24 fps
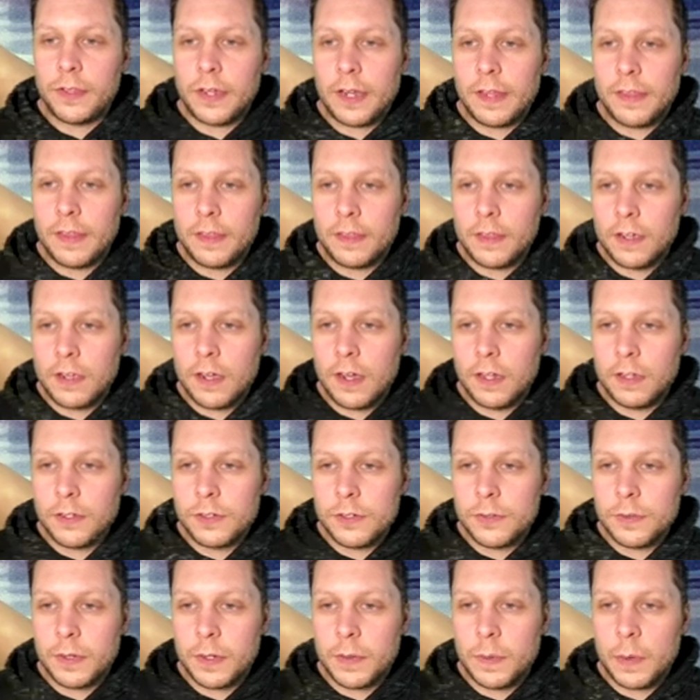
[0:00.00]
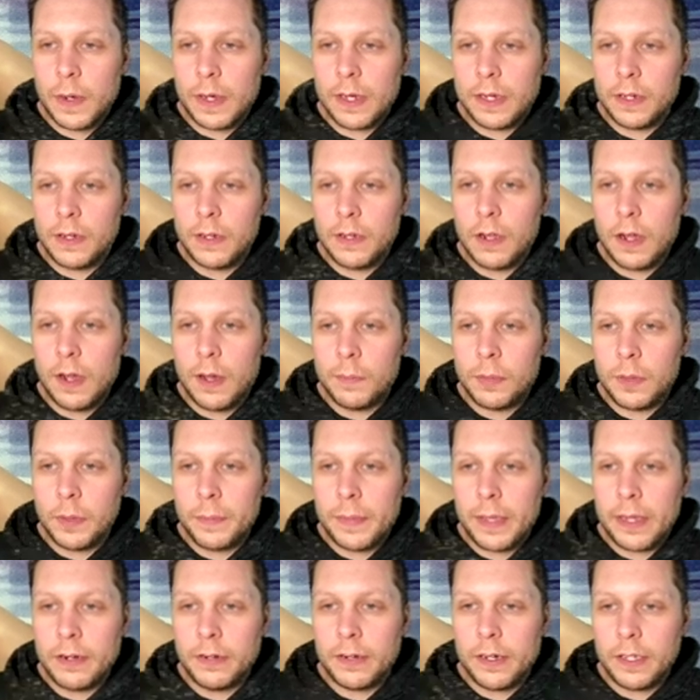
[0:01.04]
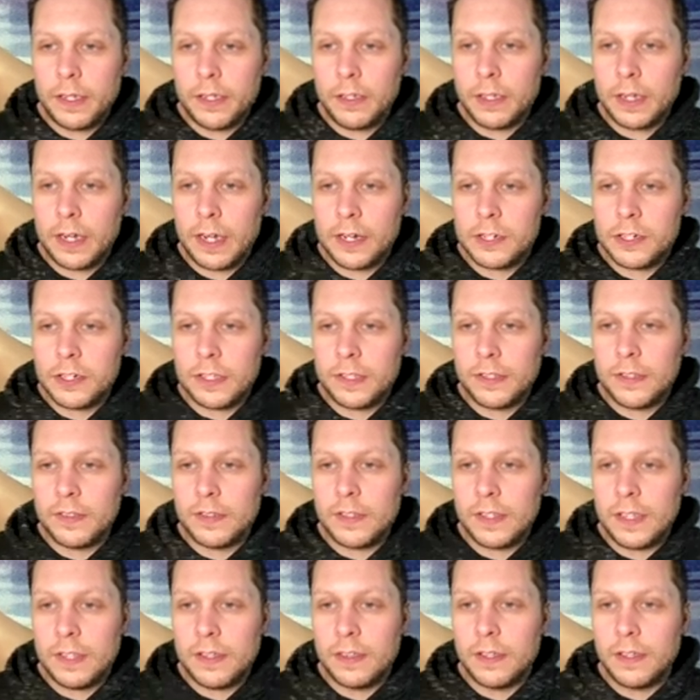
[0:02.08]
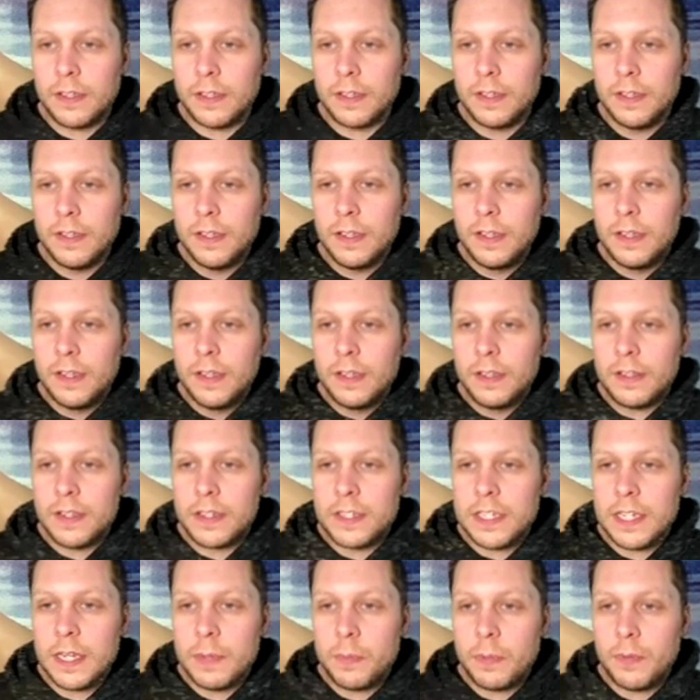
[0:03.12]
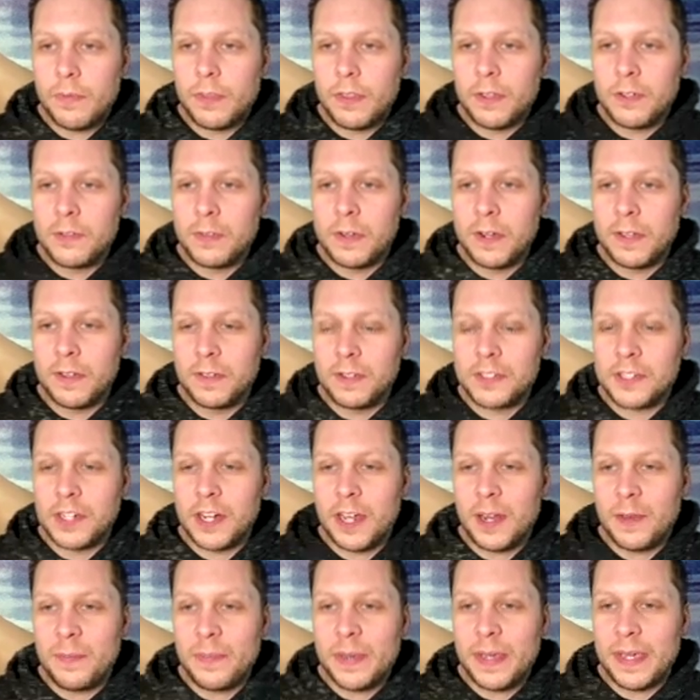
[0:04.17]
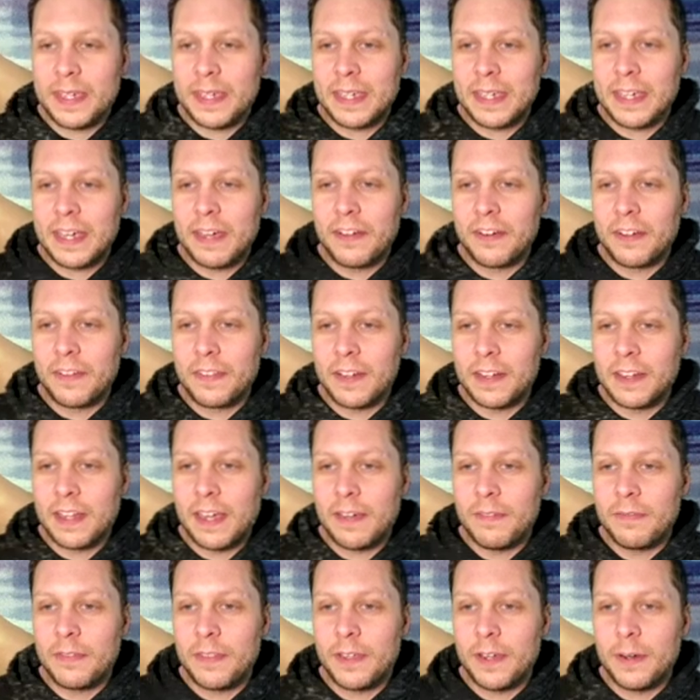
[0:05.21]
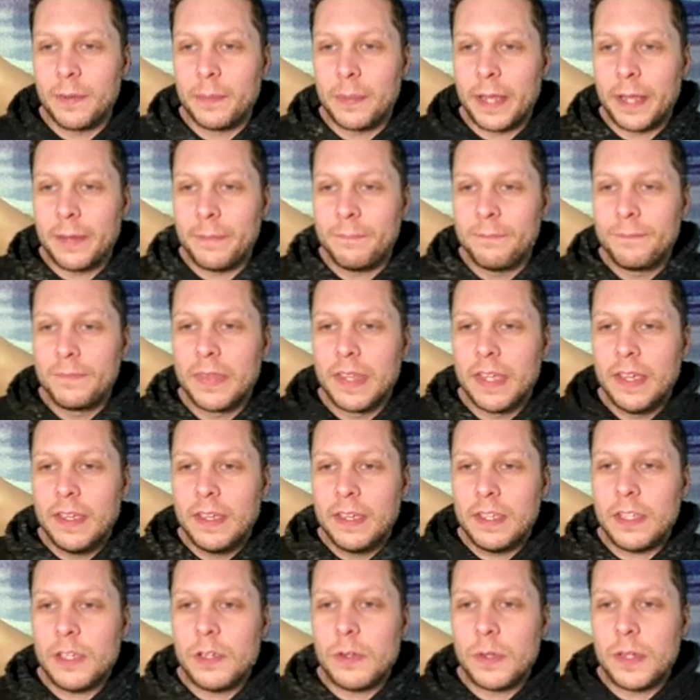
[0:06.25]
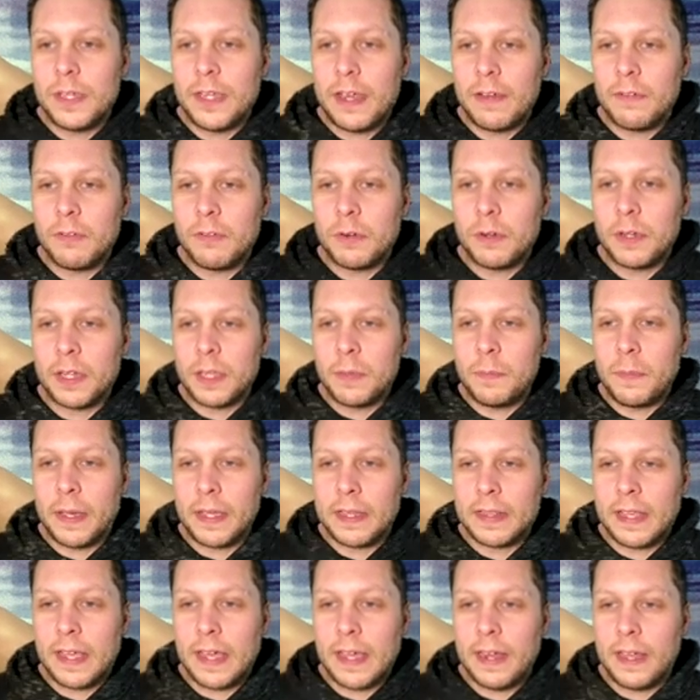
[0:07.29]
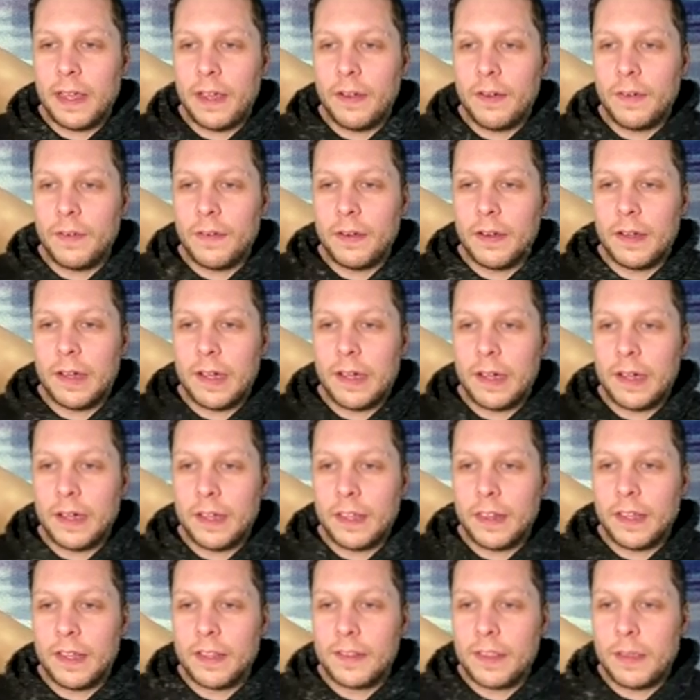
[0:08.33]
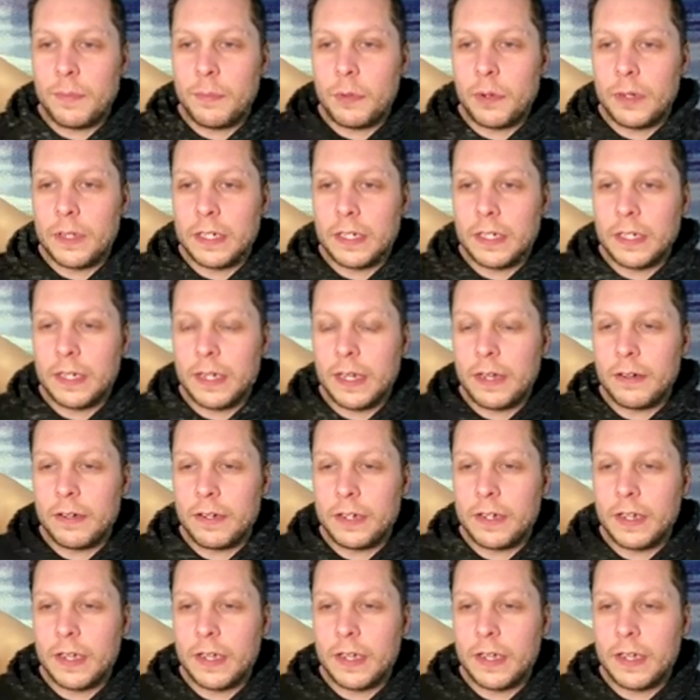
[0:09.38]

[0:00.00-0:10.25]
I think the colors were quite complementary. You can actually see the tip of the Drill Shot peeking out on the left there, but you would never really pick that out unless I pointed it out. It